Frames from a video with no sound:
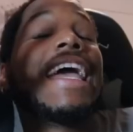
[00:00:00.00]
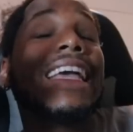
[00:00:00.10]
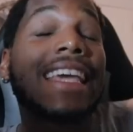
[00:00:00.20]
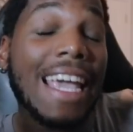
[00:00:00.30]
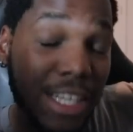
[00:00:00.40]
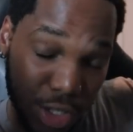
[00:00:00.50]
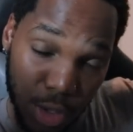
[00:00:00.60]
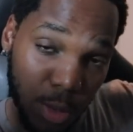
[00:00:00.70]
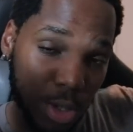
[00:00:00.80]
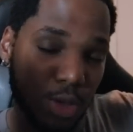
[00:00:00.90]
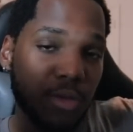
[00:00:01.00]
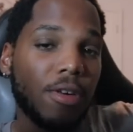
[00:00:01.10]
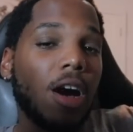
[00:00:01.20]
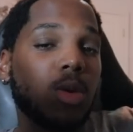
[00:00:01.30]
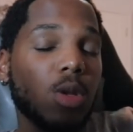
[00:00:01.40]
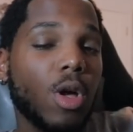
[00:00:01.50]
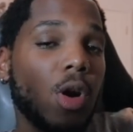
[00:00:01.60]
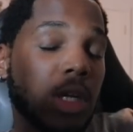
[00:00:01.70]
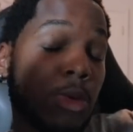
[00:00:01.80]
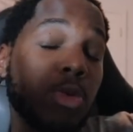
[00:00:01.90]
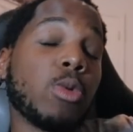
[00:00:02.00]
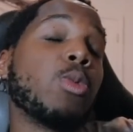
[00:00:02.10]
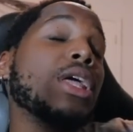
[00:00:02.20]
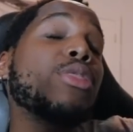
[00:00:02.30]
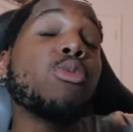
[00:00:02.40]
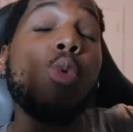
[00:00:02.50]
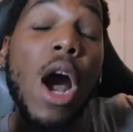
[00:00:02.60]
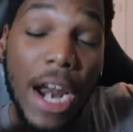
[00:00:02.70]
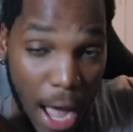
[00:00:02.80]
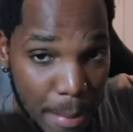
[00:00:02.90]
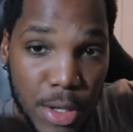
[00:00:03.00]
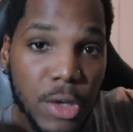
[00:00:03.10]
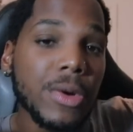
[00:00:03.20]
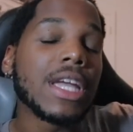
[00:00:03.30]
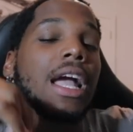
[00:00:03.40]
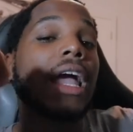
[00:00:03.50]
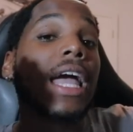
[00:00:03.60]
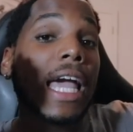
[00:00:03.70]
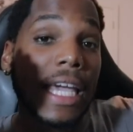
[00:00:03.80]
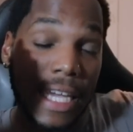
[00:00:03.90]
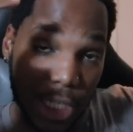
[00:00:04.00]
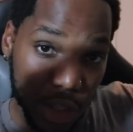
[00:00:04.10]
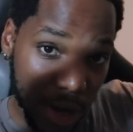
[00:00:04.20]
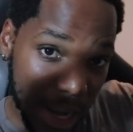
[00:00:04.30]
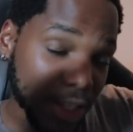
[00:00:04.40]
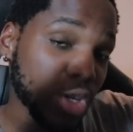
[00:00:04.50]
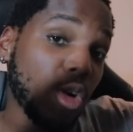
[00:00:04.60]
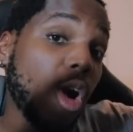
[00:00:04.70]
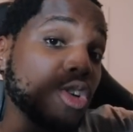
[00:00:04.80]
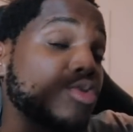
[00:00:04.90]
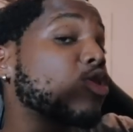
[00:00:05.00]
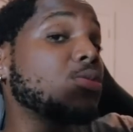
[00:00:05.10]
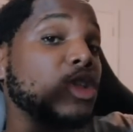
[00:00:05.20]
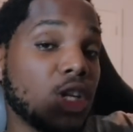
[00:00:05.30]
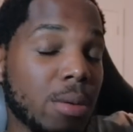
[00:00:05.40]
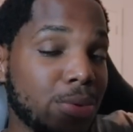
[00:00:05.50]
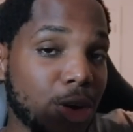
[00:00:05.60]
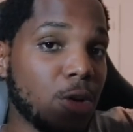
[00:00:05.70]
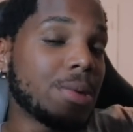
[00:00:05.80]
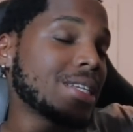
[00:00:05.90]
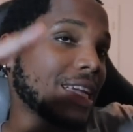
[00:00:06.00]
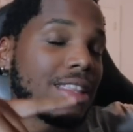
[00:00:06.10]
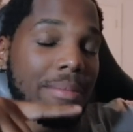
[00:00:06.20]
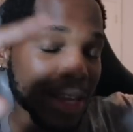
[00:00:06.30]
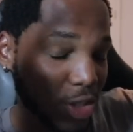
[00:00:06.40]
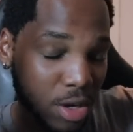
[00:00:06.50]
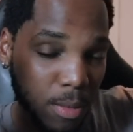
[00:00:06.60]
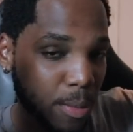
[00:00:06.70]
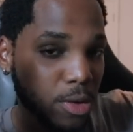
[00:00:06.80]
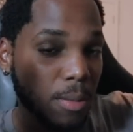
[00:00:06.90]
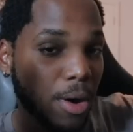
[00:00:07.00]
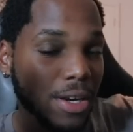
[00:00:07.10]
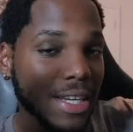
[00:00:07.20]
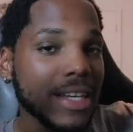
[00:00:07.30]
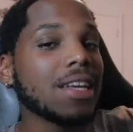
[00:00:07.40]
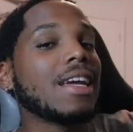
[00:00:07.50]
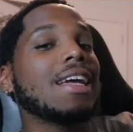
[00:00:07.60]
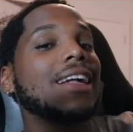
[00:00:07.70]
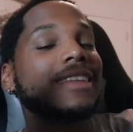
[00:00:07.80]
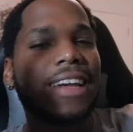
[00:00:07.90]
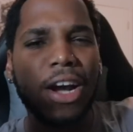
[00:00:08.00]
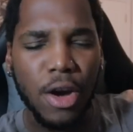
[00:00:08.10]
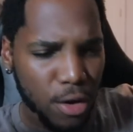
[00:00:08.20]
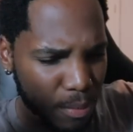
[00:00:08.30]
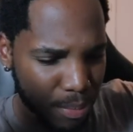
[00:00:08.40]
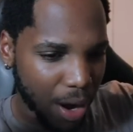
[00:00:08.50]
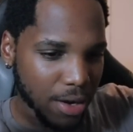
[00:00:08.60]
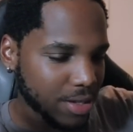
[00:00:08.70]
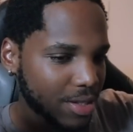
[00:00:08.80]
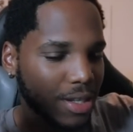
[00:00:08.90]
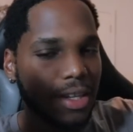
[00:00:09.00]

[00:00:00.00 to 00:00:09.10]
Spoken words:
In case you want to follow along with what I'm doing, get your ass a Crossroads jump rope. It's like the best jump rope on the market. It's like $100.